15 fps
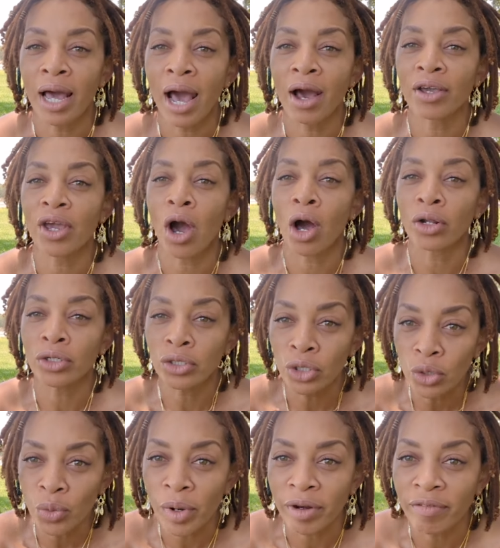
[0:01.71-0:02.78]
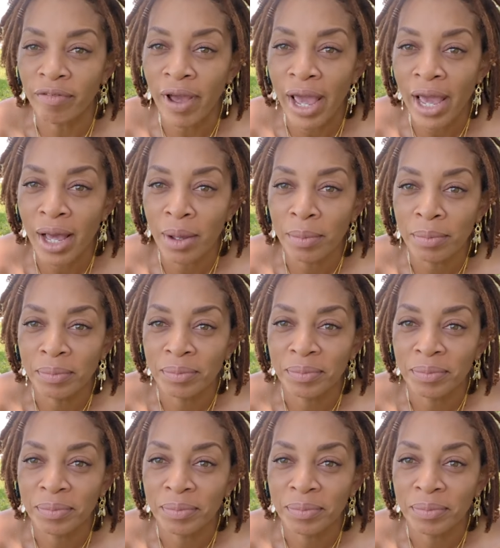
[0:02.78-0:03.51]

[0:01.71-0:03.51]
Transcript: How y'all doing, fam?